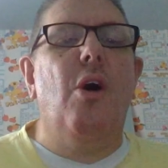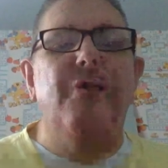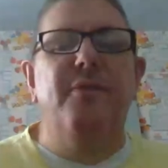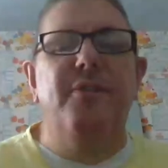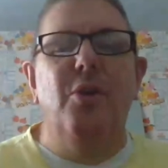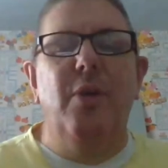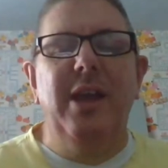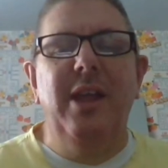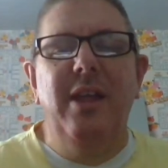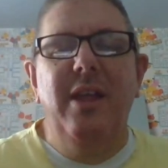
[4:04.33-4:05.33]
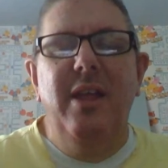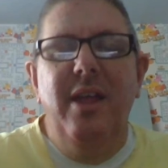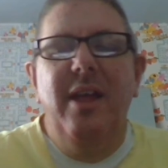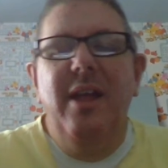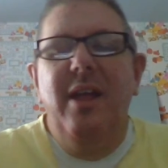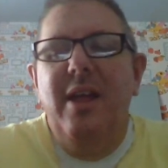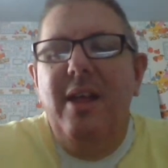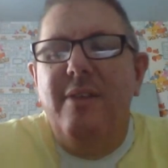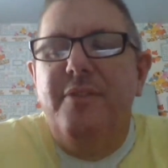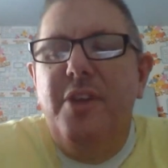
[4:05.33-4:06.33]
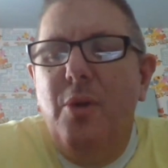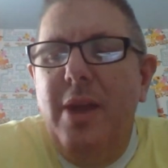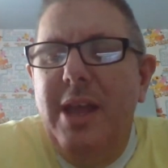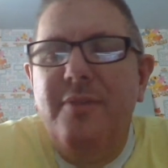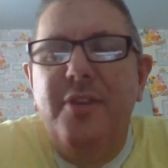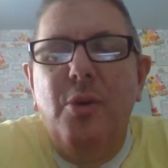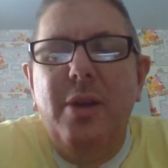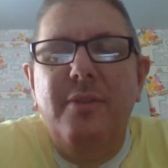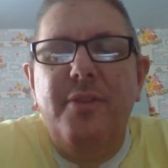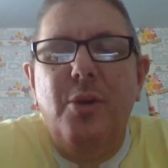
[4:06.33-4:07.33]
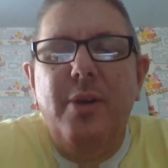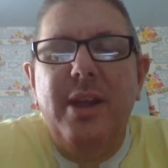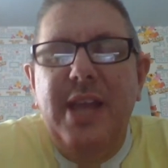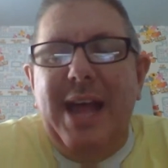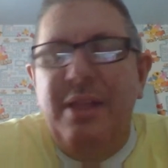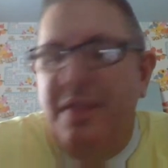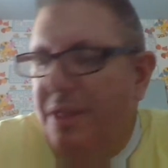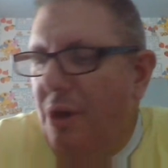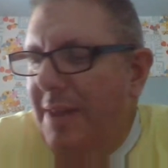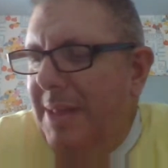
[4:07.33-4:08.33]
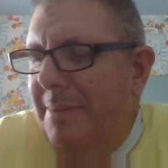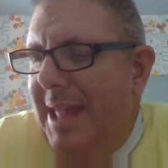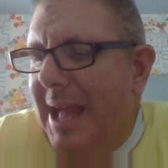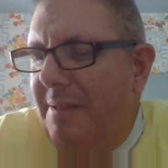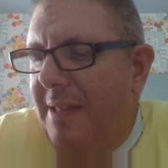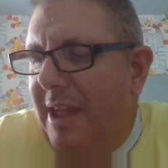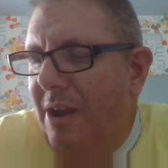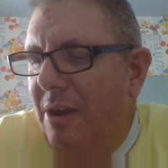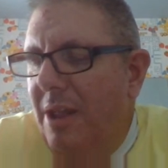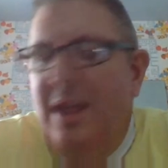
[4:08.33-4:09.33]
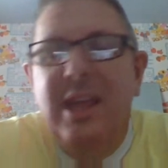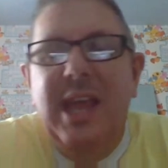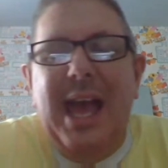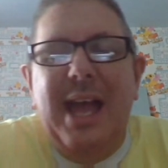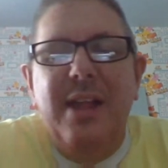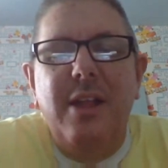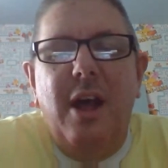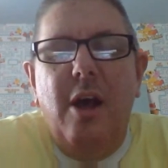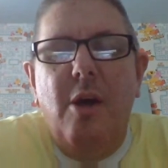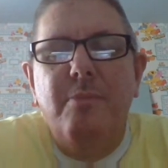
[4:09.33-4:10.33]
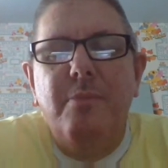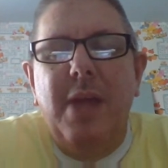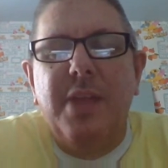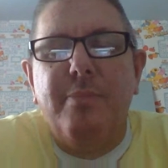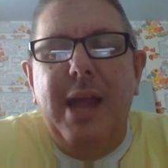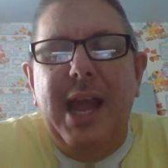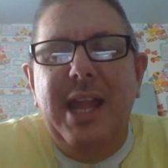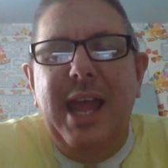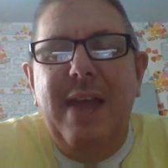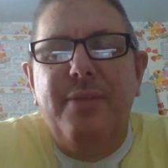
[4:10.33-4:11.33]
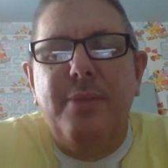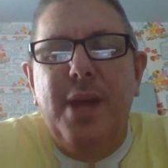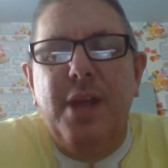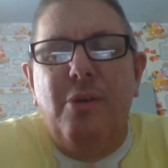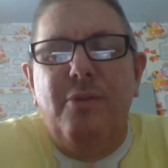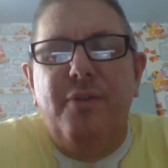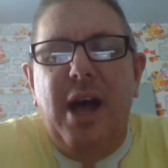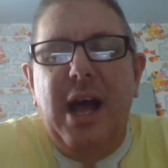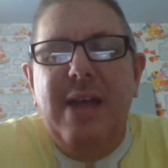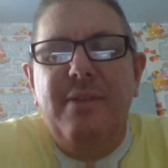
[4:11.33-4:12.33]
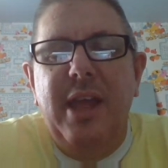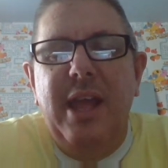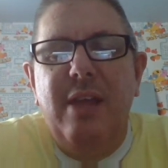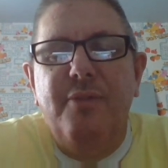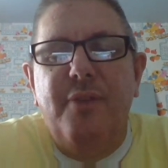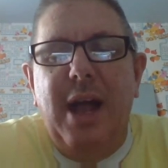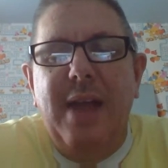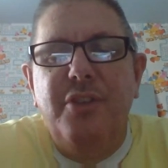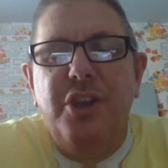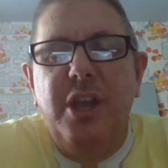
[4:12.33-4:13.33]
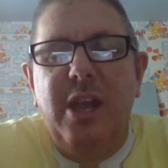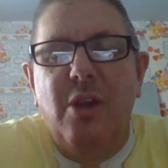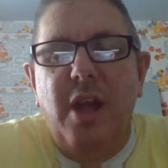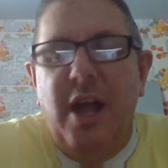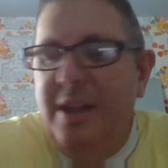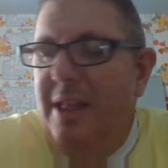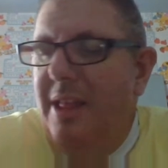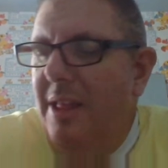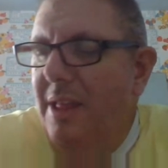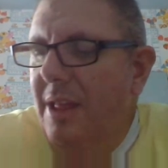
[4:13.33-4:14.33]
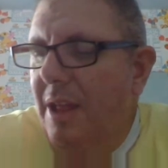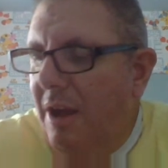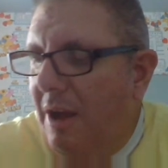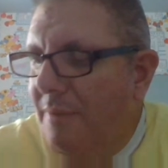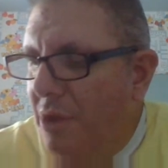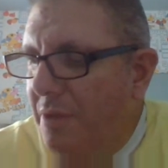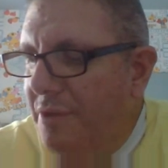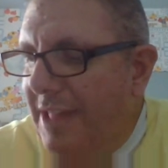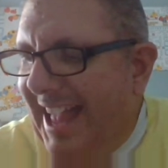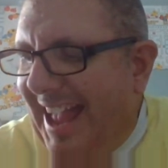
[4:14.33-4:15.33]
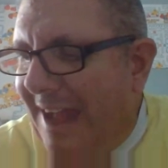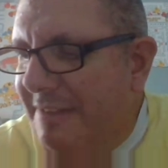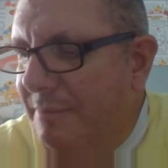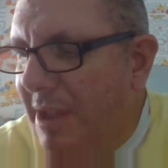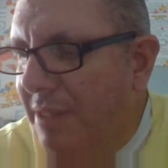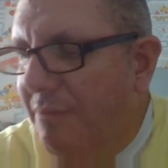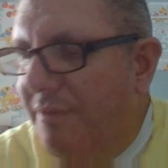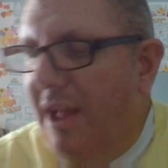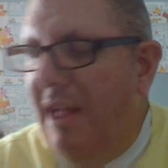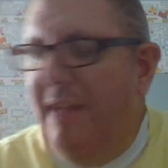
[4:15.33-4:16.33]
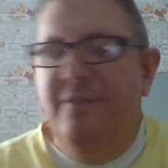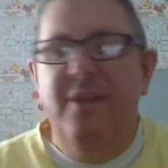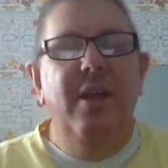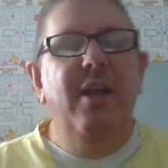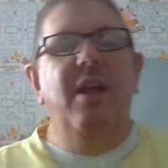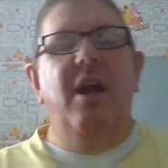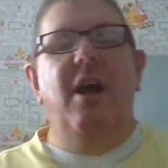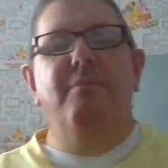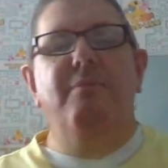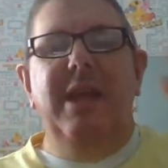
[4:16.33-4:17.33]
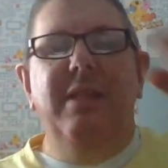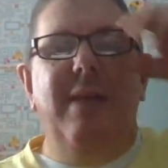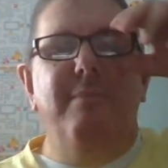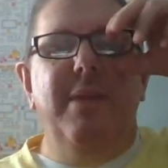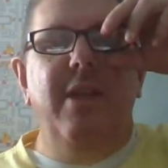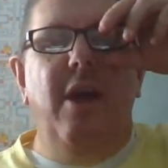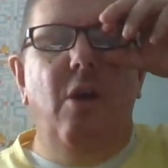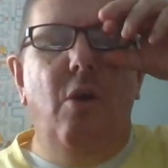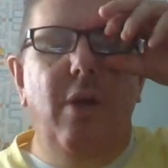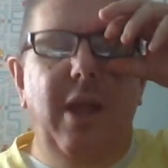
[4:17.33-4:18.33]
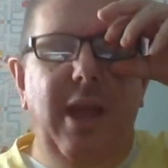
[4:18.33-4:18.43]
for viewing. Viewing, viewing, viewing, yes. So if anybody out there can um, explain if the Pixel 5 is 5G or not, uh, for those of you that had a Pixel 5, um, please let me know